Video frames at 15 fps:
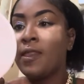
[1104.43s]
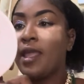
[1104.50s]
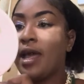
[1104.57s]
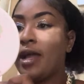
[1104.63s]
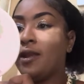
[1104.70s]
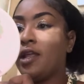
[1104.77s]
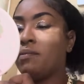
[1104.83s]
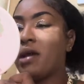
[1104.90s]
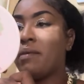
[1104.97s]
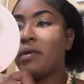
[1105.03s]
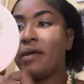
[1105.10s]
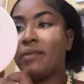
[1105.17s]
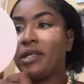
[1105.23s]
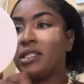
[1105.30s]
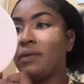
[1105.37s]
And in my
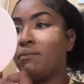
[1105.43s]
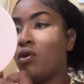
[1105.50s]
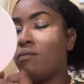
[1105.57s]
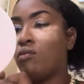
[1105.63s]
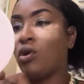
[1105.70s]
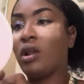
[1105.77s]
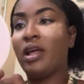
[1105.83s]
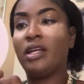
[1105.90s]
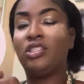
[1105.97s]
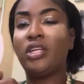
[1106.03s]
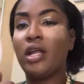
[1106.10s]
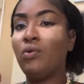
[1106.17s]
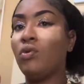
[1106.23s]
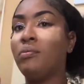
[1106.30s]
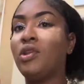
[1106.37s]
mind, I said, Bumbo Claude,
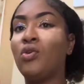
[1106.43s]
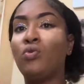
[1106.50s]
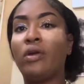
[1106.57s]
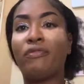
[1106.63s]
John, I don't know